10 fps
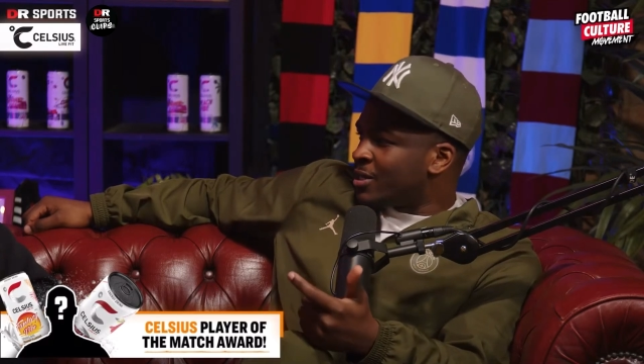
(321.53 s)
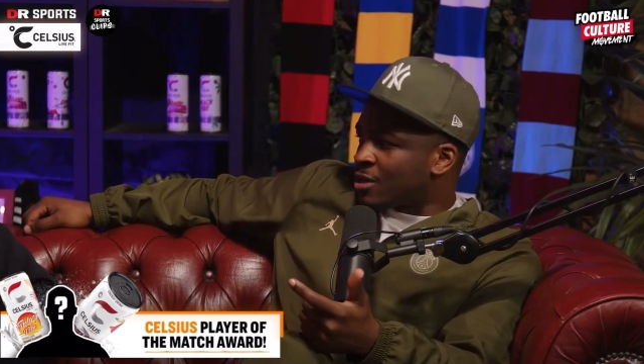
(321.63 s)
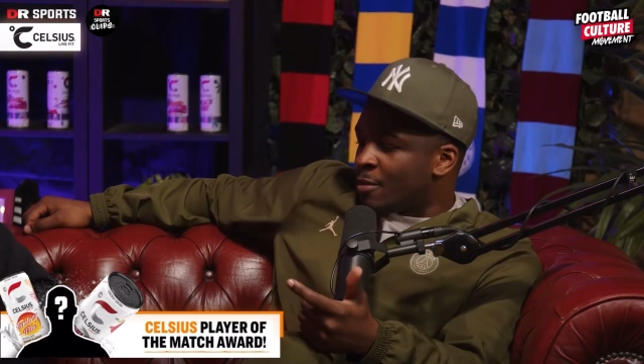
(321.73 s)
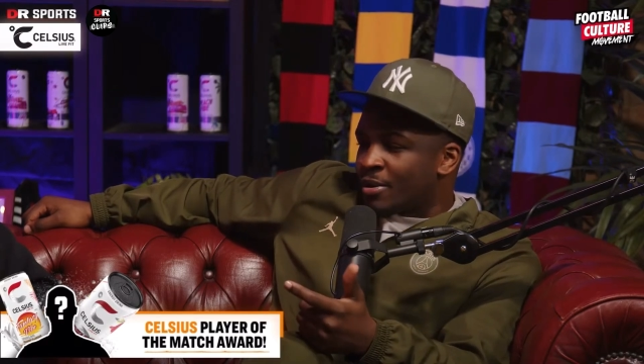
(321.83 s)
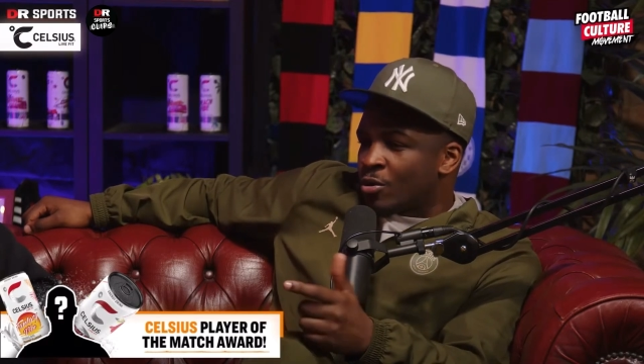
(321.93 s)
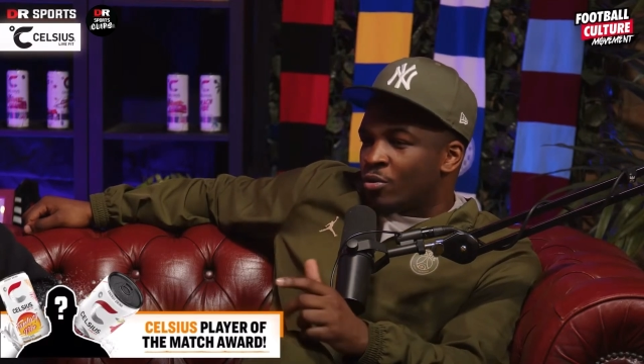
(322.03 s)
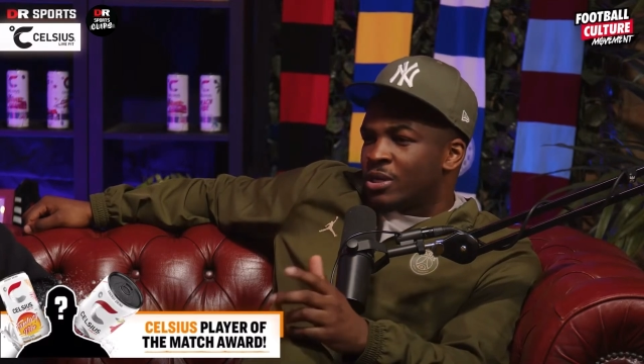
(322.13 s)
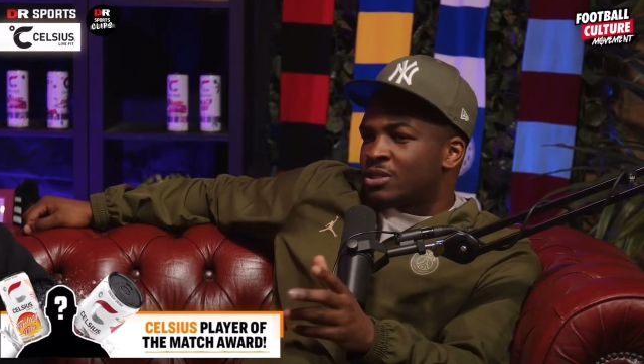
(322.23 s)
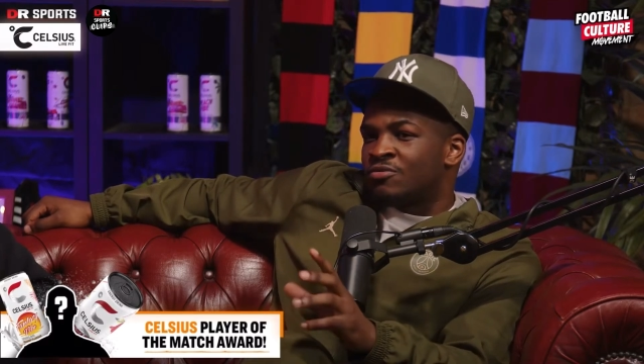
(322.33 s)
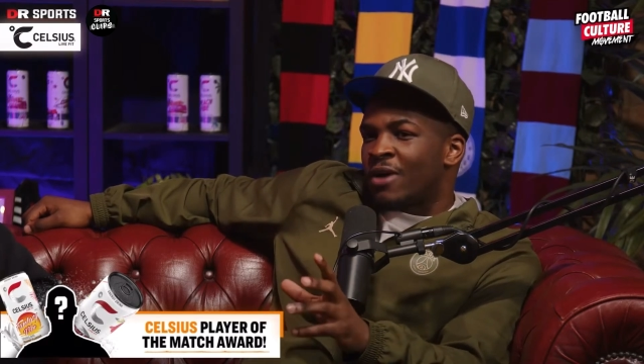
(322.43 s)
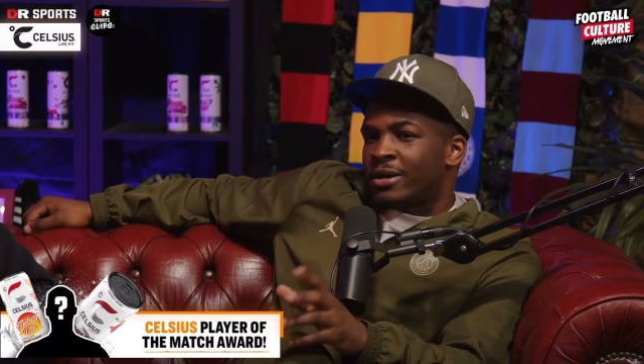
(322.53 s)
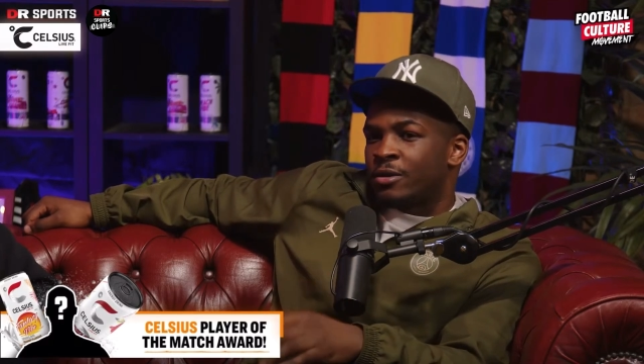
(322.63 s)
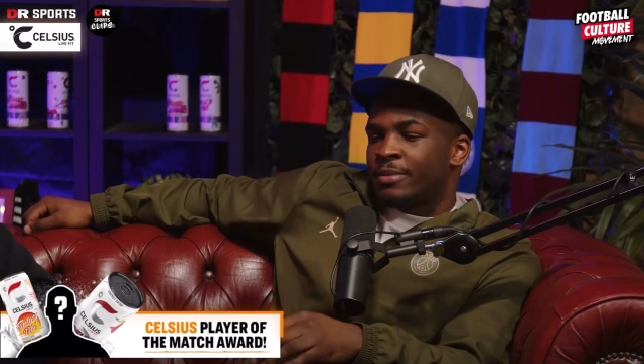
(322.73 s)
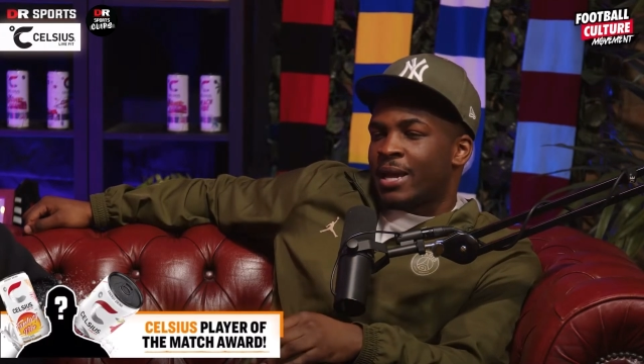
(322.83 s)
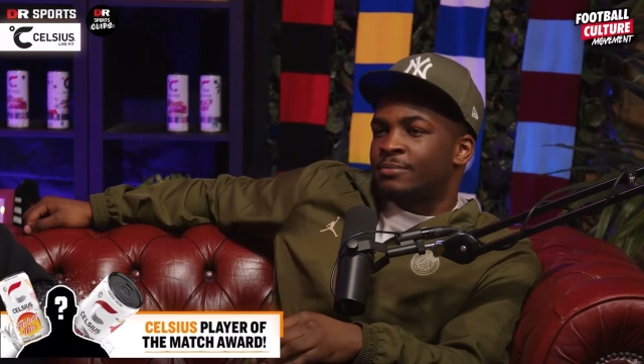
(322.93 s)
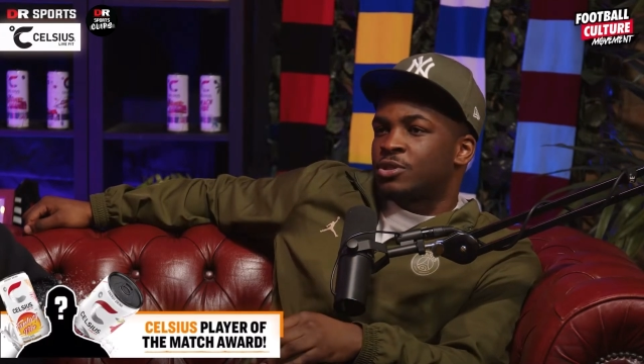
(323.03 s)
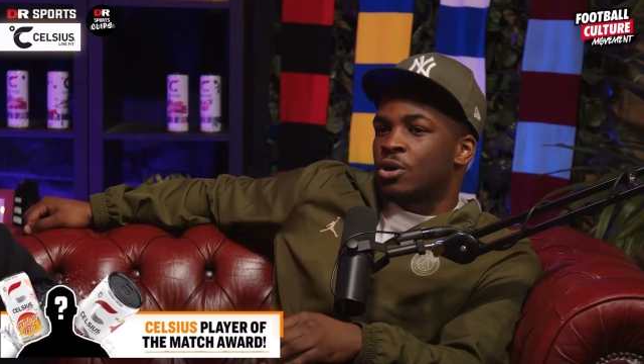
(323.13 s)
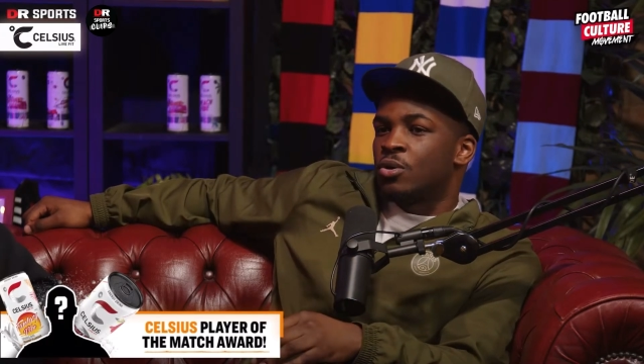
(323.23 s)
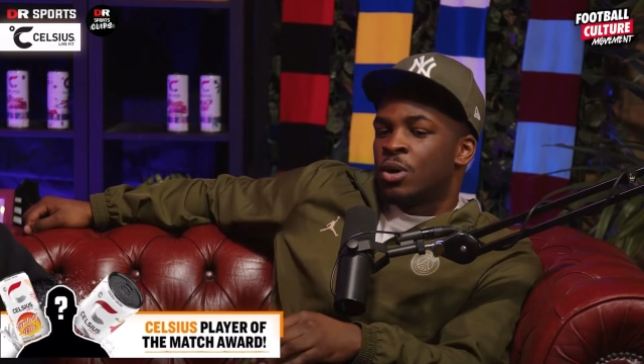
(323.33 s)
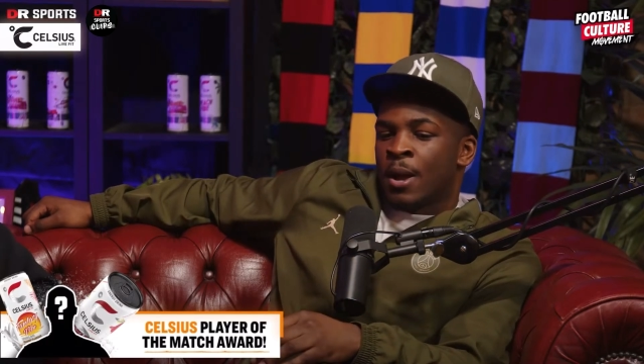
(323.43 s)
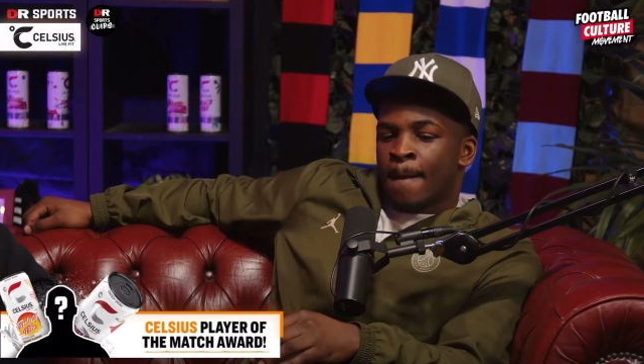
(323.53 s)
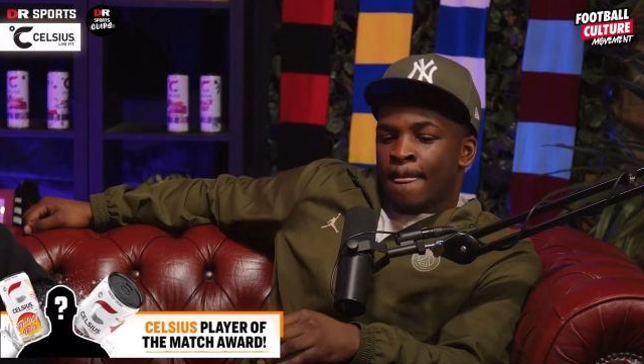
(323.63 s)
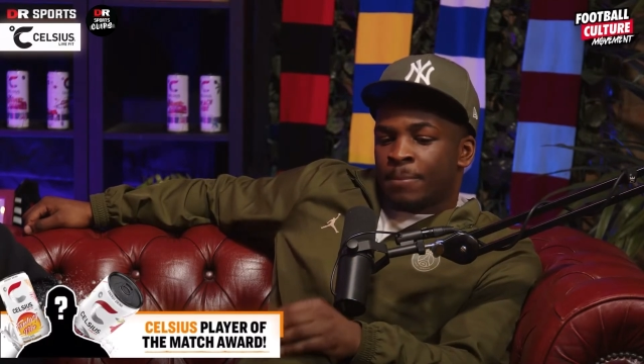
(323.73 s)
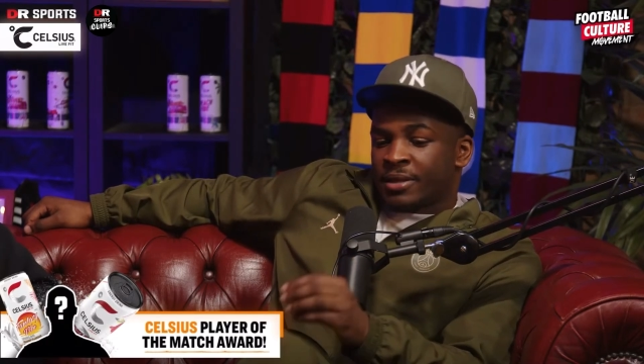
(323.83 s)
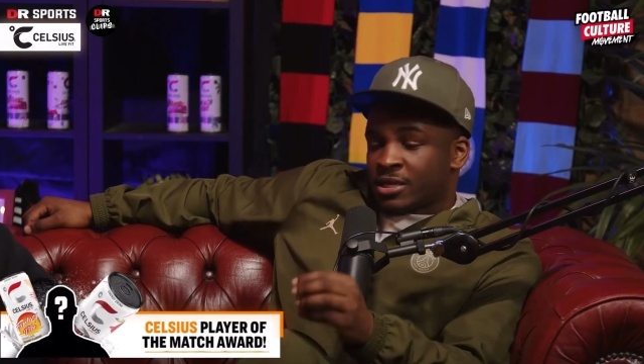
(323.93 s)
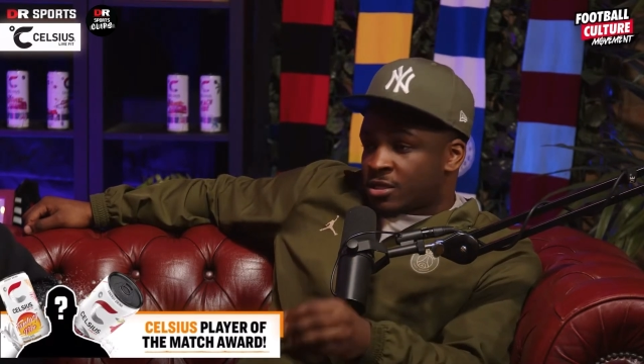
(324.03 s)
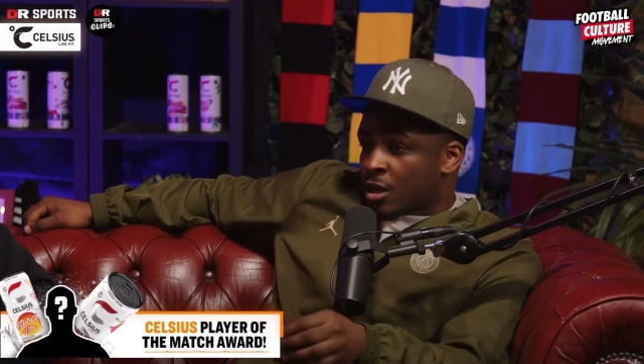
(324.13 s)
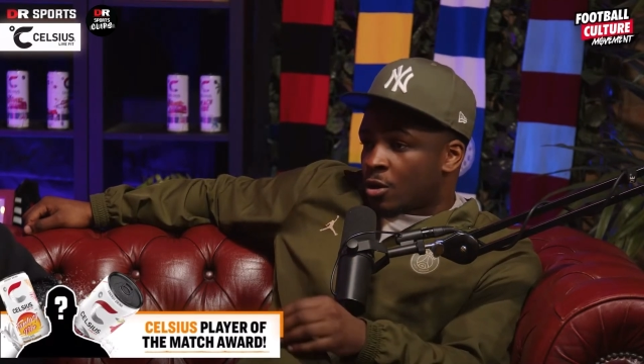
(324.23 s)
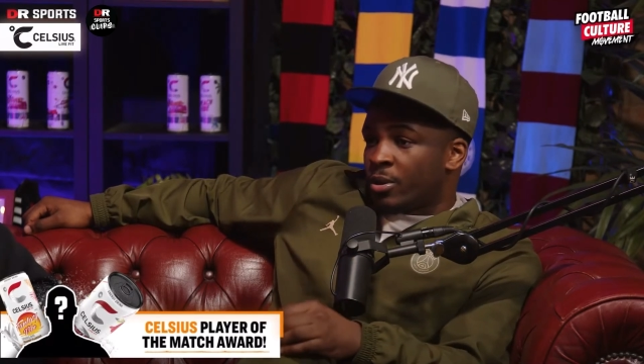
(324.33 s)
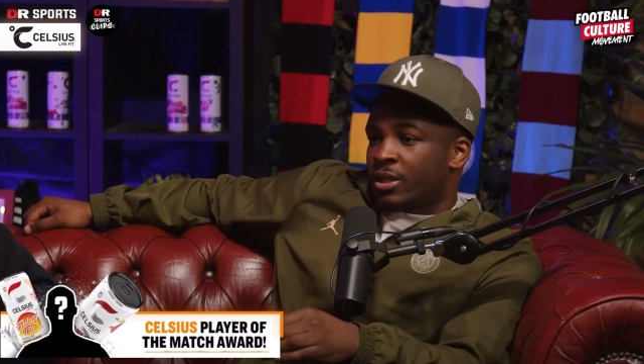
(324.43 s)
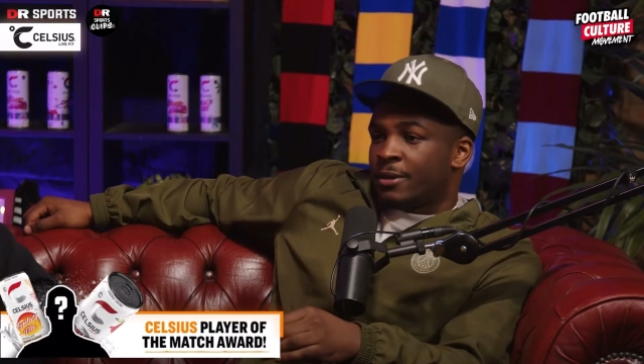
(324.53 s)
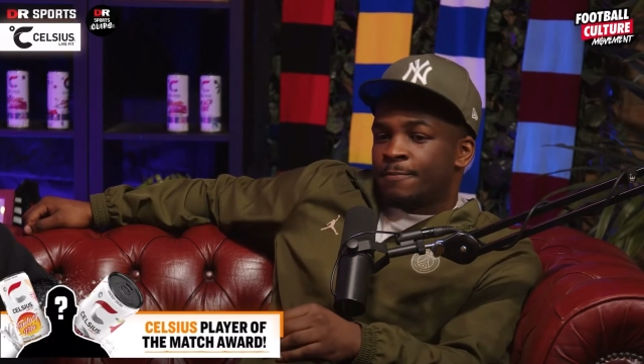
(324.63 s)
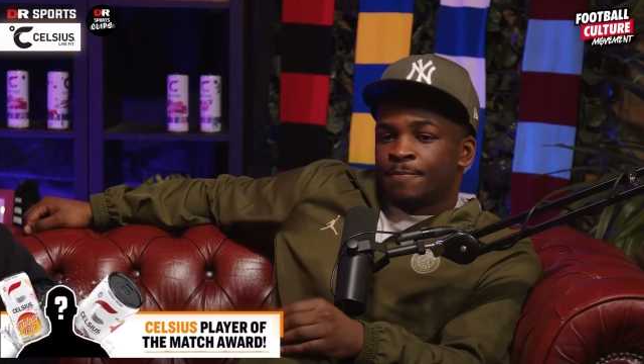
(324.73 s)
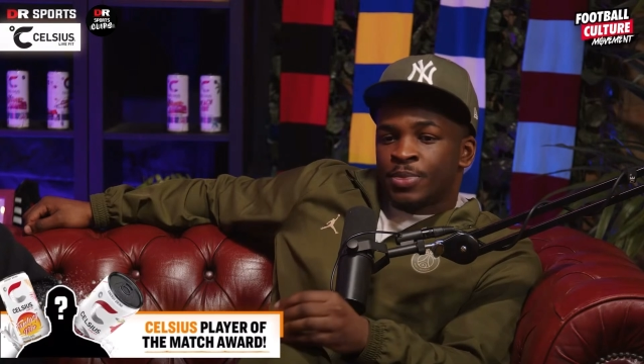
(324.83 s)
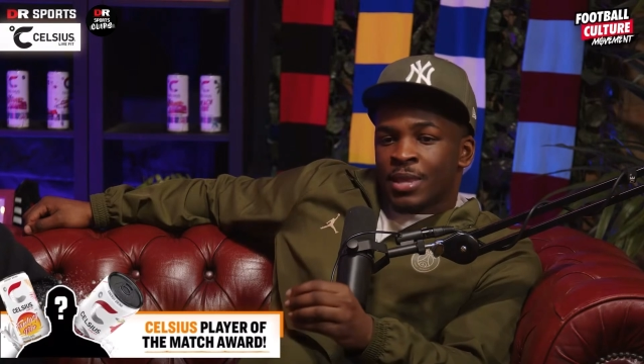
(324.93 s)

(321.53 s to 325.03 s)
It started being all these random names. So, but they stuck with him.